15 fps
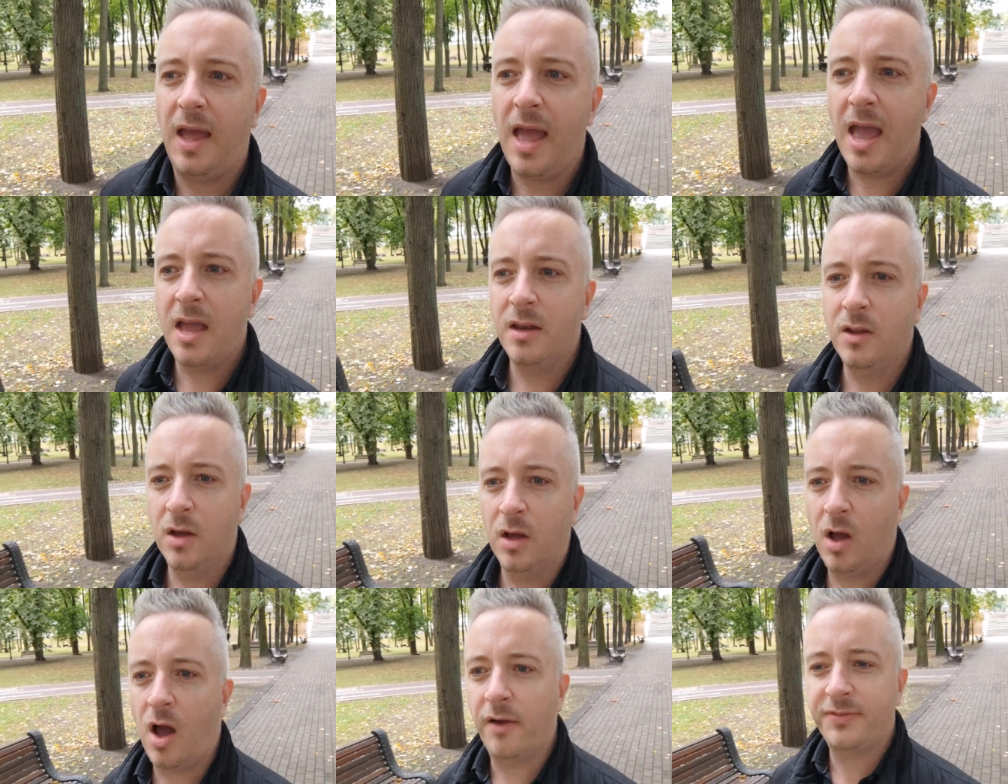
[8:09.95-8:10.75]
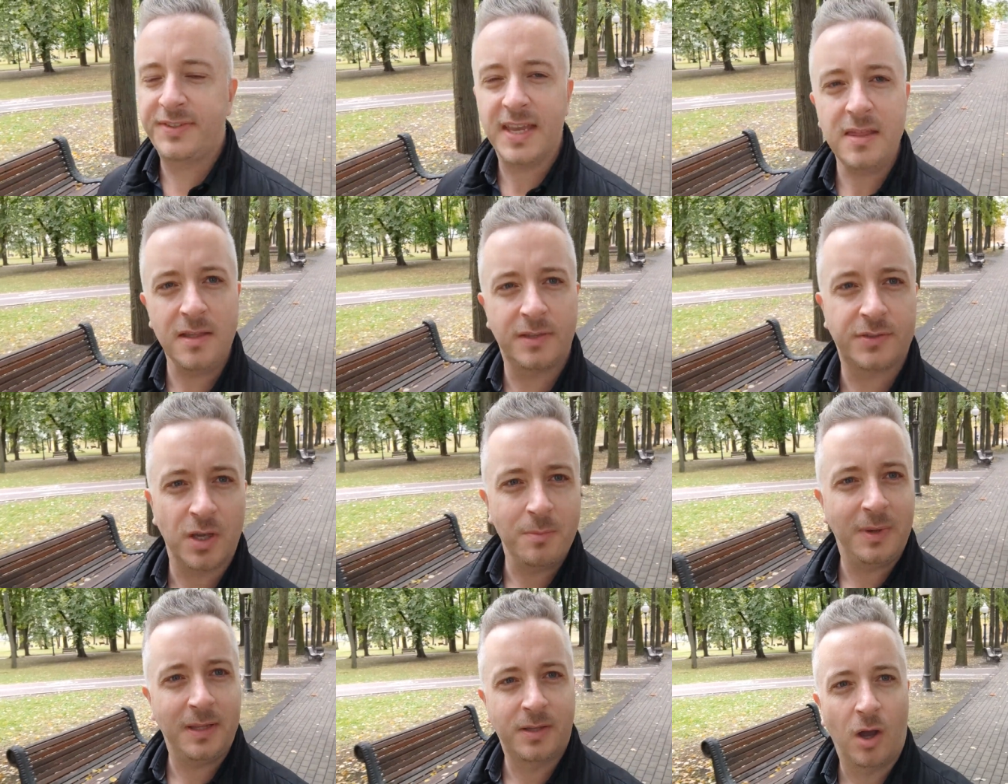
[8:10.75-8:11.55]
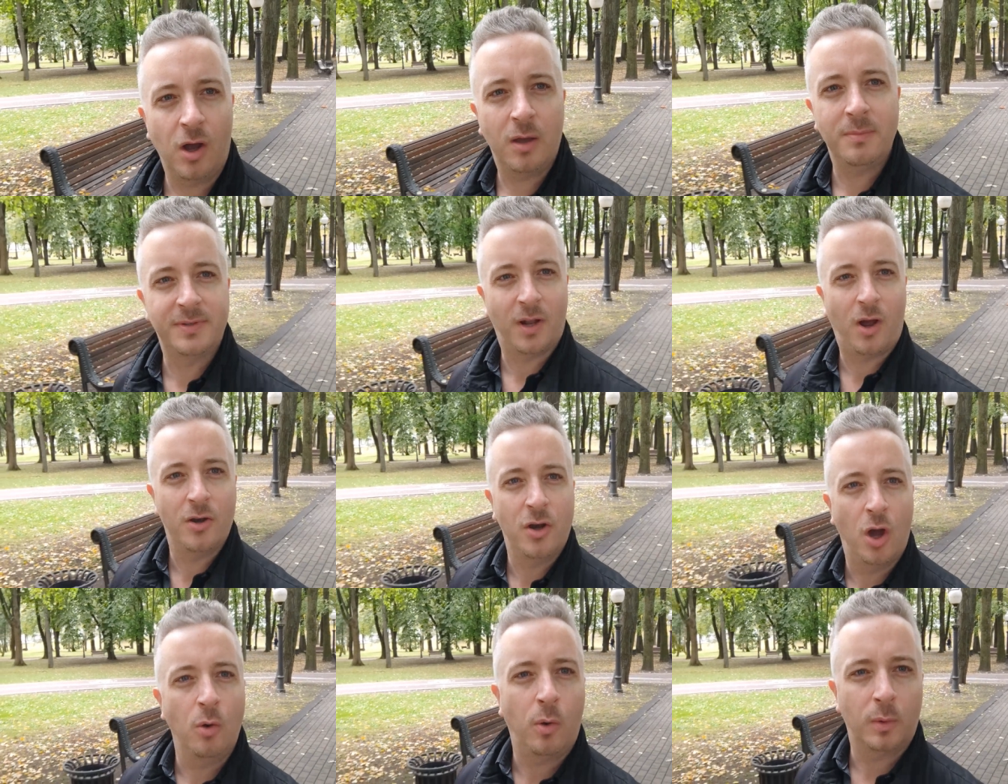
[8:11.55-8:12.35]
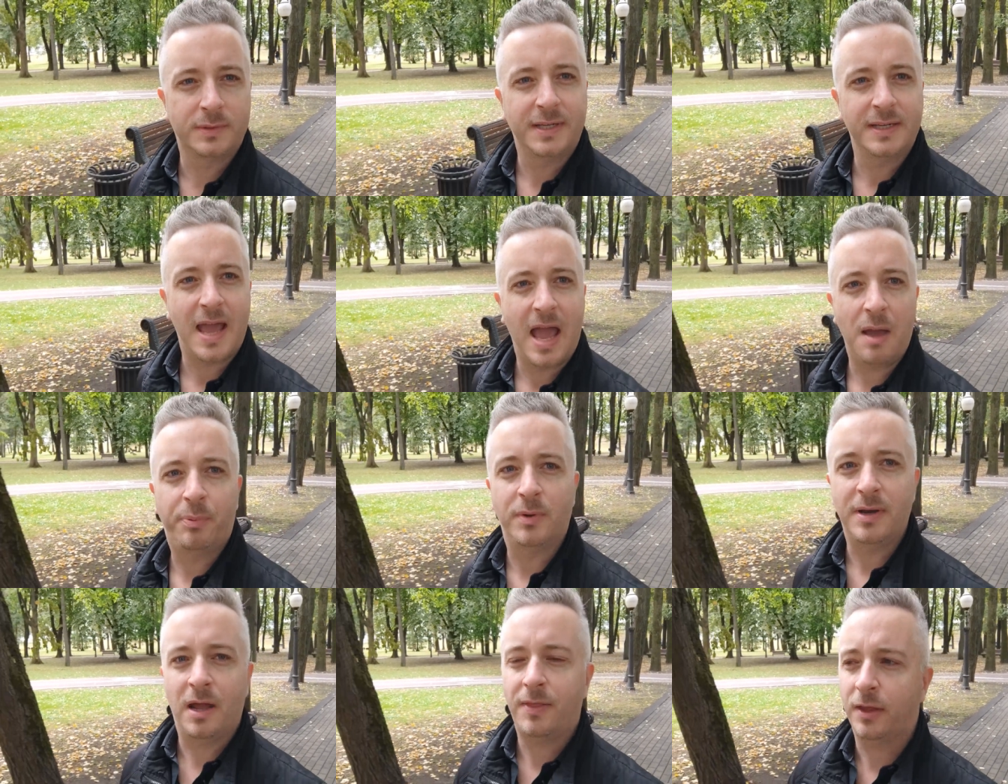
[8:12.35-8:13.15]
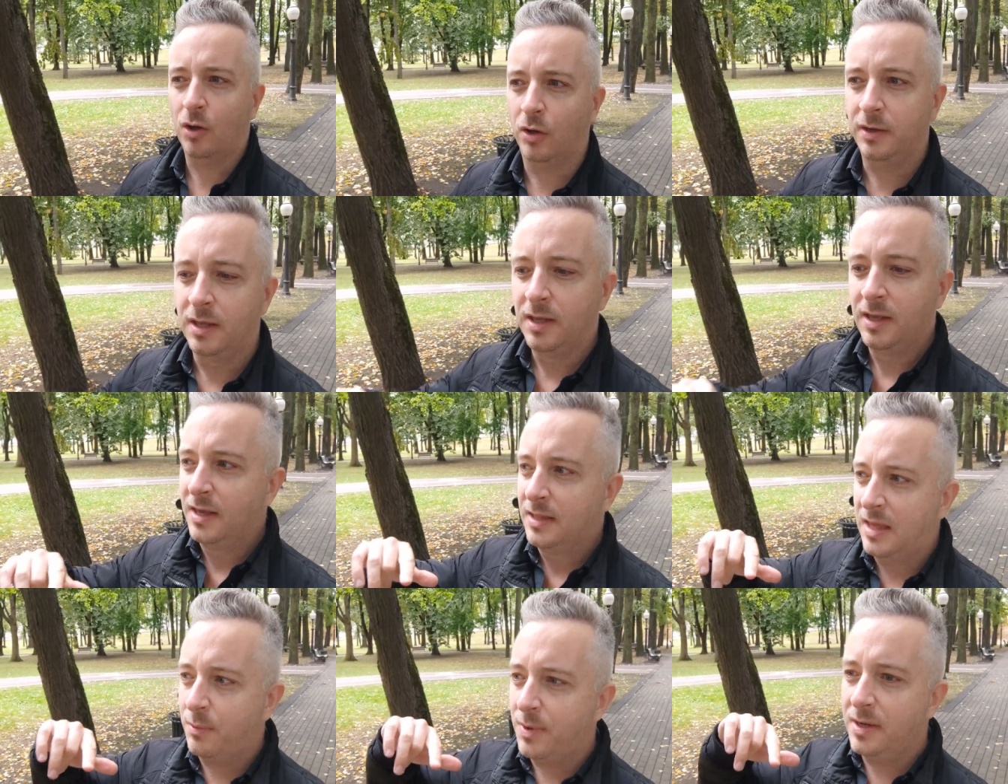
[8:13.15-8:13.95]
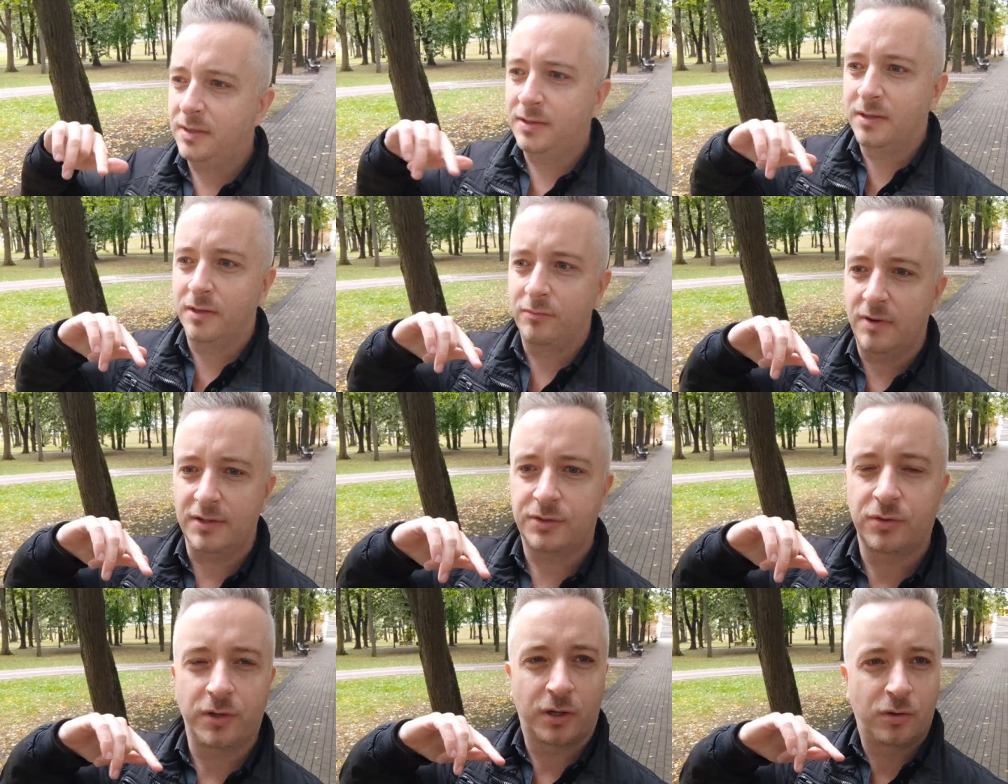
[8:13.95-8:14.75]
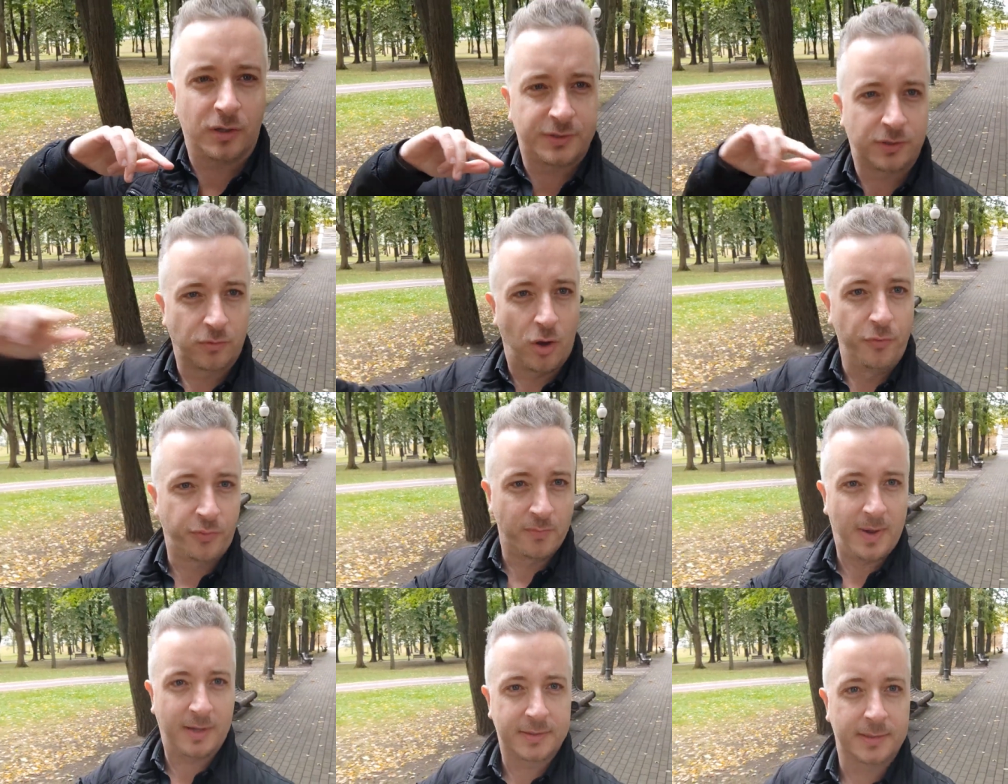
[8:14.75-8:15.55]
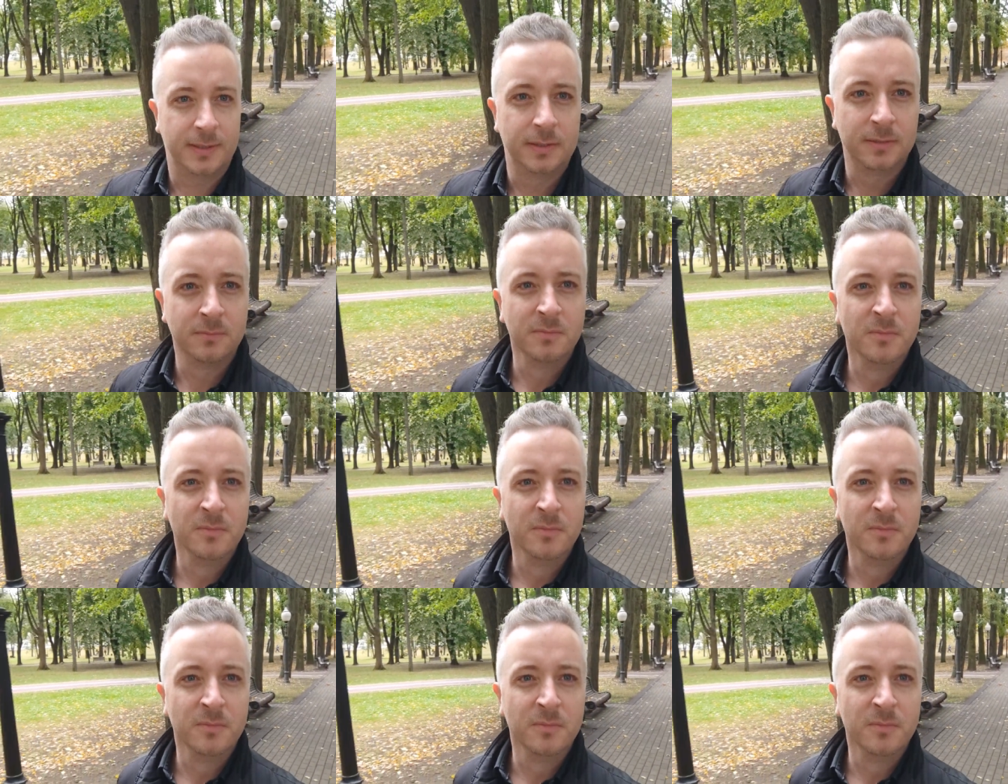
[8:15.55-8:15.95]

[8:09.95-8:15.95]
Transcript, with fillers: And I've seen this so many times that I know what was gonna happen. Now they got, they went into the restaurant across the road from us,